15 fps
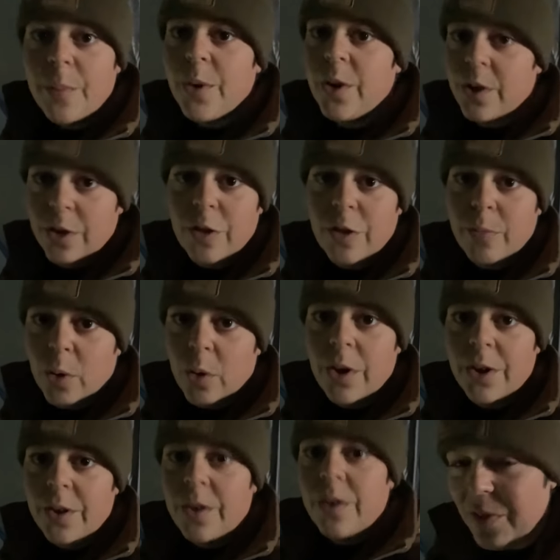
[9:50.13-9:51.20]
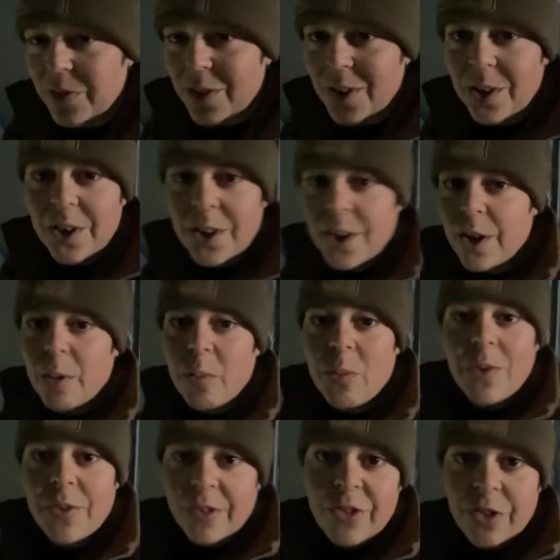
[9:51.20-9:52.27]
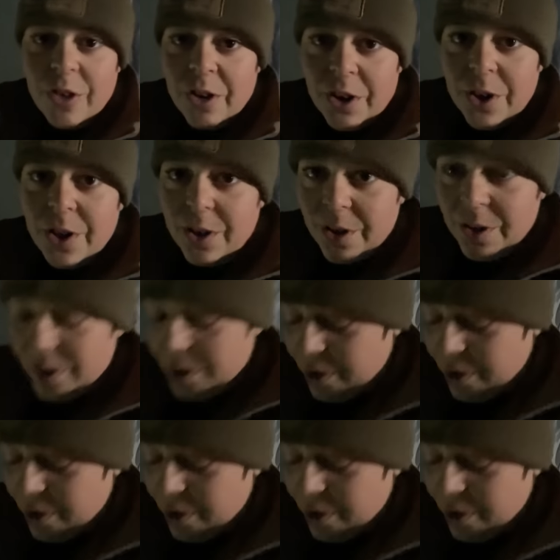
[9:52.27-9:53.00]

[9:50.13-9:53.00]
but in the morning, definitely gonna get up with the sun and